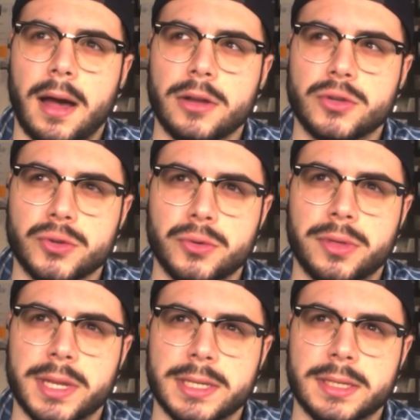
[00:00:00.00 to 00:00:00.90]

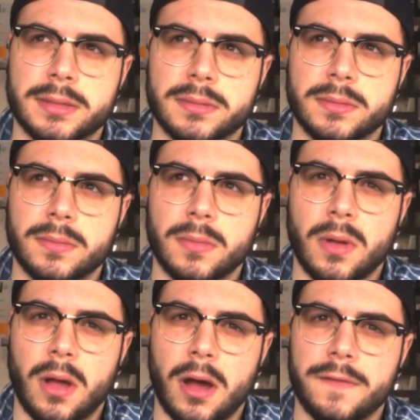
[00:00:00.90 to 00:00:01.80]
truth is
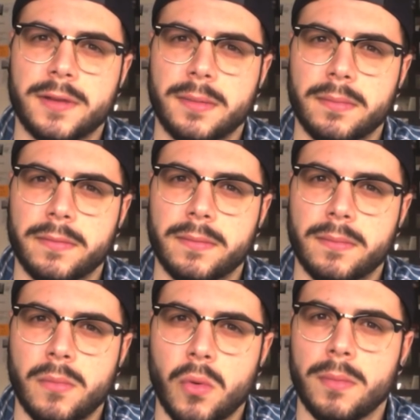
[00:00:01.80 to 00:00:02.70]
often
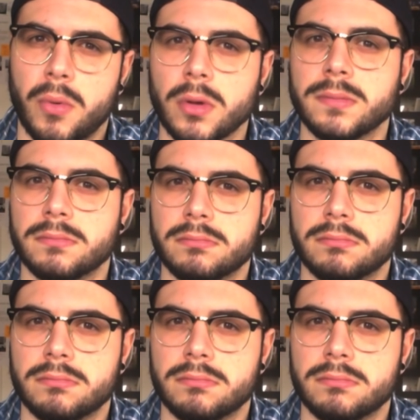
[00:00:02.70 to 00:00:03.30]
more important,